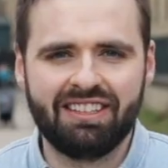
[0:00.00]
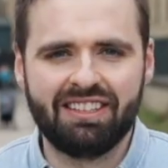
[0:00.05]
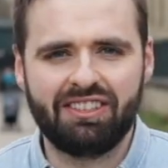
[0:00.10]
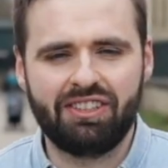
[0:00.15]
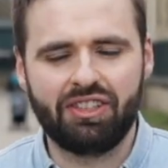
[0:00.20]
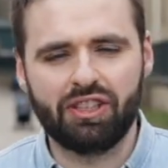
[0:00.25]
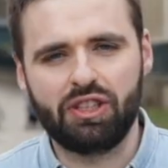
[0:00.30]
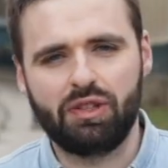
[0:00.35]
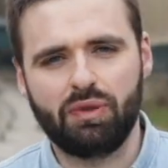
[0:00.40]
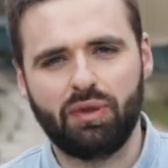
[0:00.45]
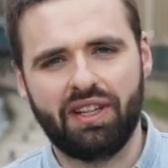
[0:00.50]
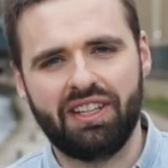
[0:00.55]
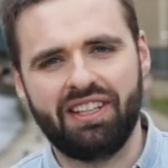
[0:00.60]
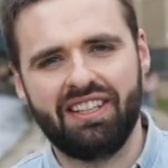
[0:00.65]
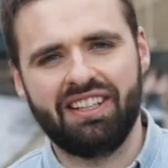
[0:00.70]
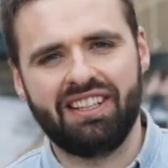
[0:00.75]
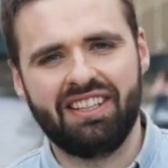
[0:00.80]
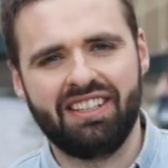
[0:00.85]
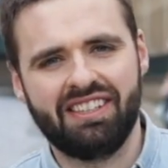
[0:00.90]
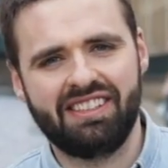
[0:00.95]
Does what
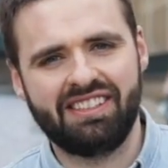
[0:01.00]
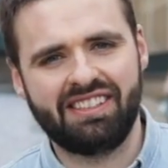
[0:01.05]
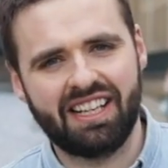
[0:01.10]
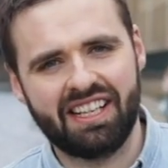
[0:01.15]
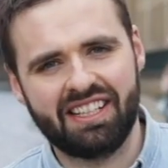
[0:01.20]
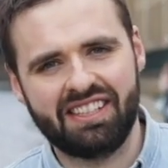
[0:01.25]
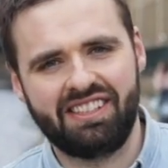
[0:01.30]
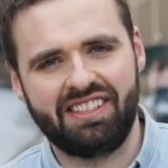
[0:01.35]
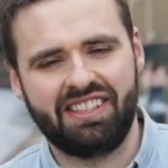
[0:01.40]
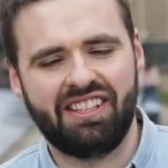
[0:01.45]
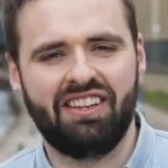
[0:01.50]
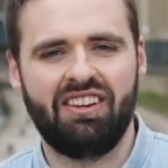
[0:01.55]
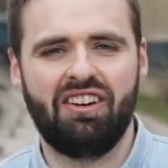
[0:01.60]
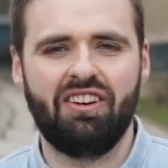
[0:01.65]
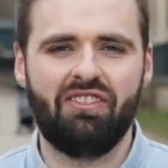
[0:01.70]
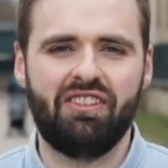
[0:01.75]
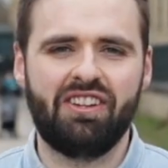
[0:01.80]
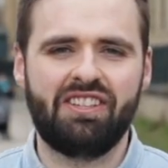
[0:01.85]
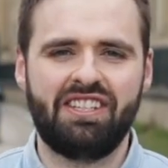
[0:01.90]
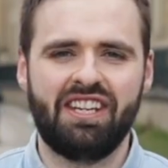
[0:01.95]
it says
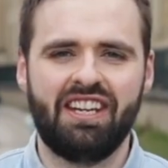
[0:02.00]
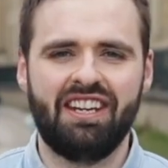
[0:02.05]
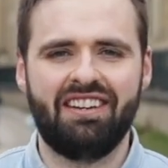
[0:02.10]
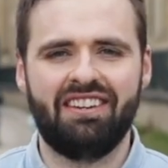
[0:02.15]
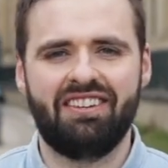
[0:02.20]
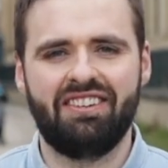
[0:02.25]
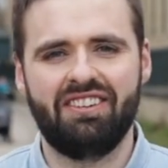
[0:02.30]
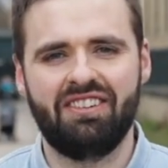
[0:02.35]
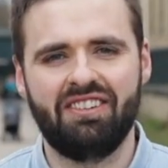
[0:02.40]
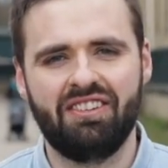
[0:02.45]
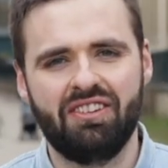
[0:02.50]
on the tin,